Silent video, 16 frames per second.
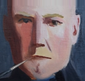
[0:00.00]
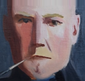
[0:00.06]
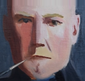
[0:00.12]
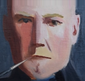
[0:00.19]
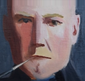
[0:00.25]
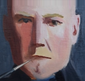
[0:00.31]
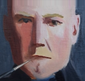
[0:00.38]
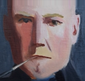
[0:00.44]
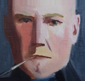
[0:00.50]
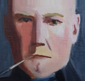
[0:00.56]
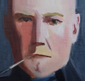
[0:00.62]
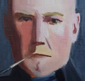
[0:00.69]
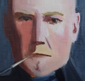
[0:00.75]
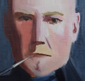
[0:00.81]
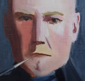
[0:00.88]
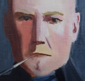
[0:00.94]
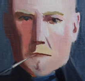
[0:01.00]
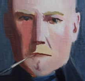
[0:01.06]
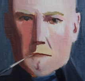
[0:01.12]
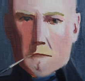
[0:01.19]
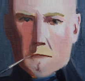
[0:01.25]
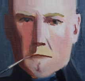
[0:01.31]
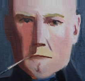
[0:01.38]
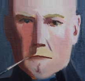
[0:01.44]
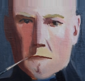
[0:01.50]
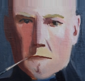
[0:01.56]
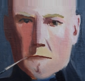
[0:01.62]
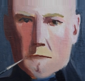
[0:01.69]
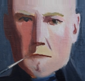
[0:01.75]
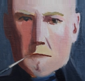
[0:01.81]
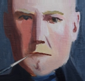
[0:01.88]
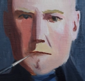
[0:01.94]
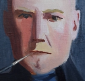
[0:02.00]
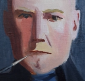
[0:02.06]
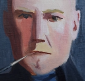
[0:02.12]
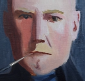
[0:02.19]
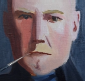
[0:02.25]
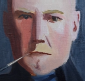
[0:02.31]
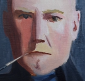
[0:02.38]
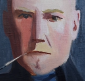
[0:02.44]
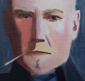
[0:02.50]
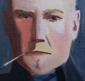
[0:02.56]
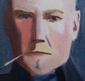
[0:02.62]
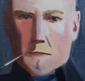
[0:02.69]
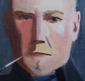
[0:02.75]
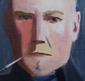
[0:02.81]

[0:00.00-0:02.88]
Nobody speaks.